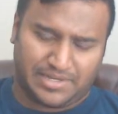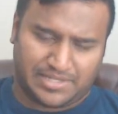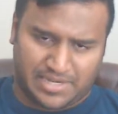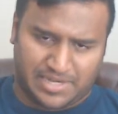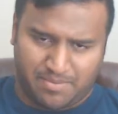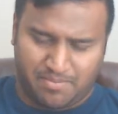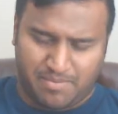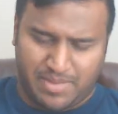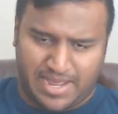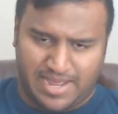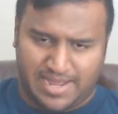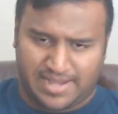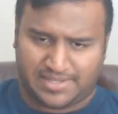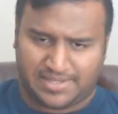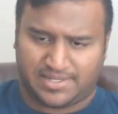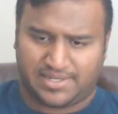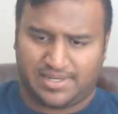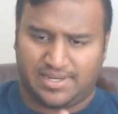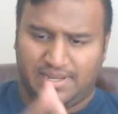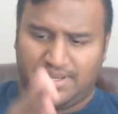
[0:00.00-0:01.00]

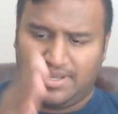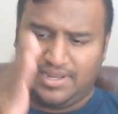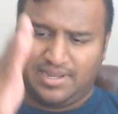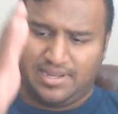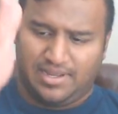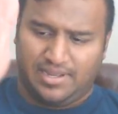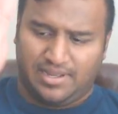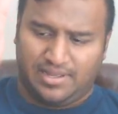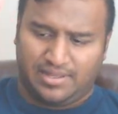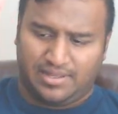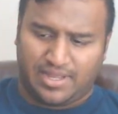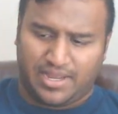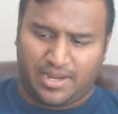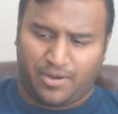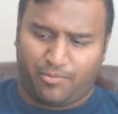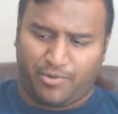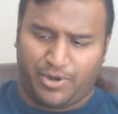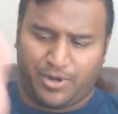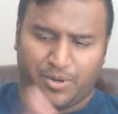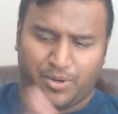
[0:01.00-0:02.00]
unmasked, they
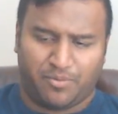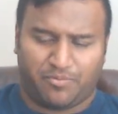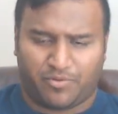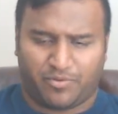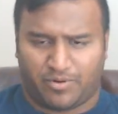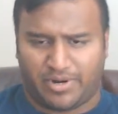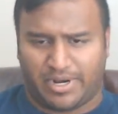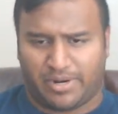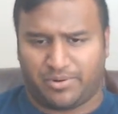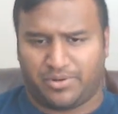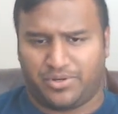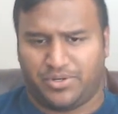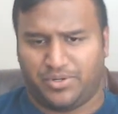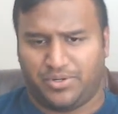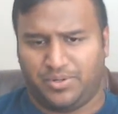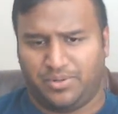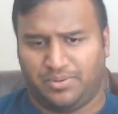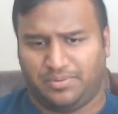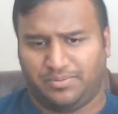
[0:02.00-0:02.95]
regroup for round 2.